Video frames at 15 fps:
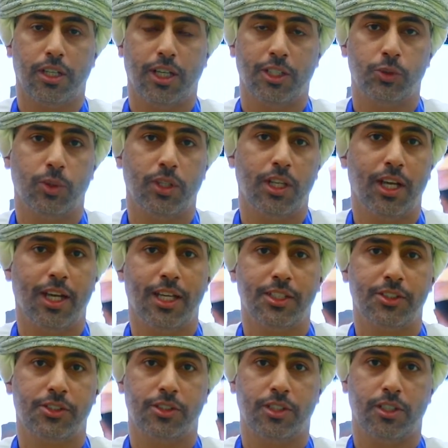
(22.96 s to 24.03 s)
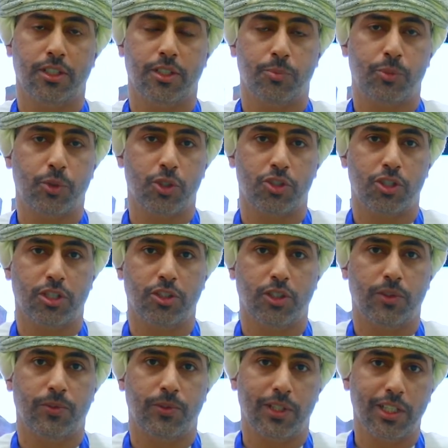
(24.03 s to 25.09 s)
as well as the project
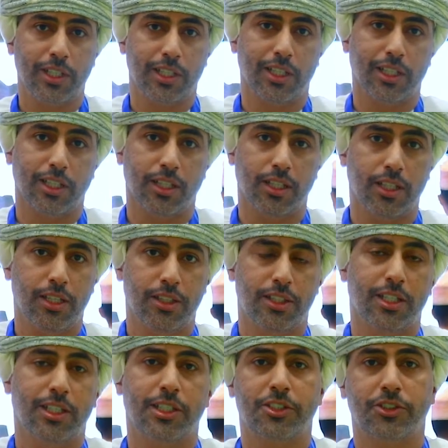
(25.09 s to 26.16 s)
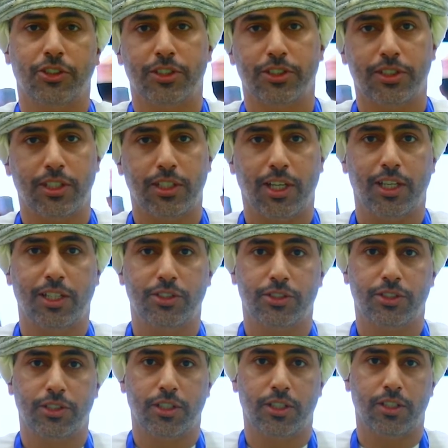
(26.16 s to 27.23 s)
of linking the electricity
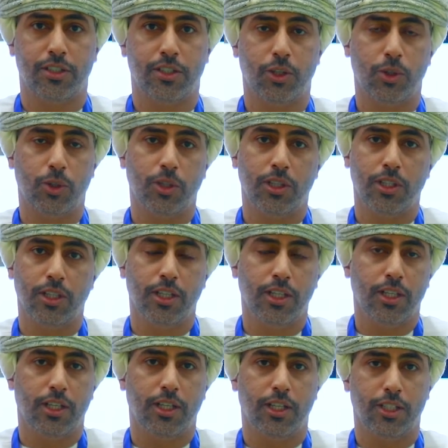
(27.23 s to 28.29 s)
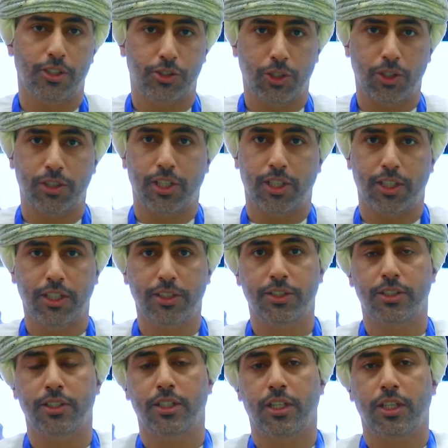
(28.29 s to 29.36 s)
lines in the whole
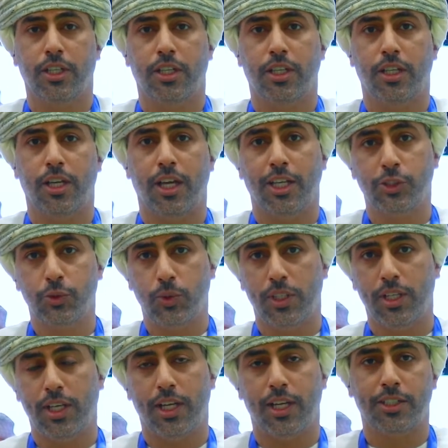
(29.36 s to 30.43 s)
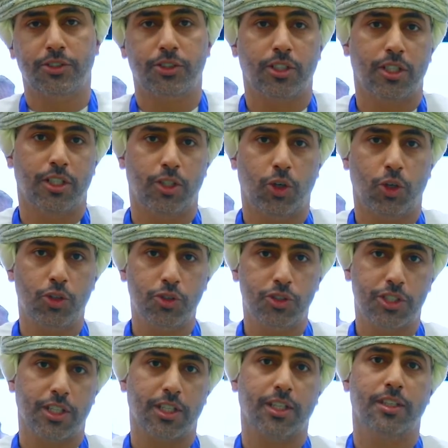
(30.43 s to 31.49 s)
Sultanate, as well as
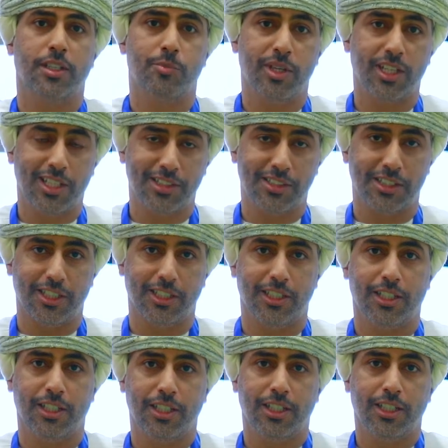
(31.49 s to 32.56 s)
launching the magazine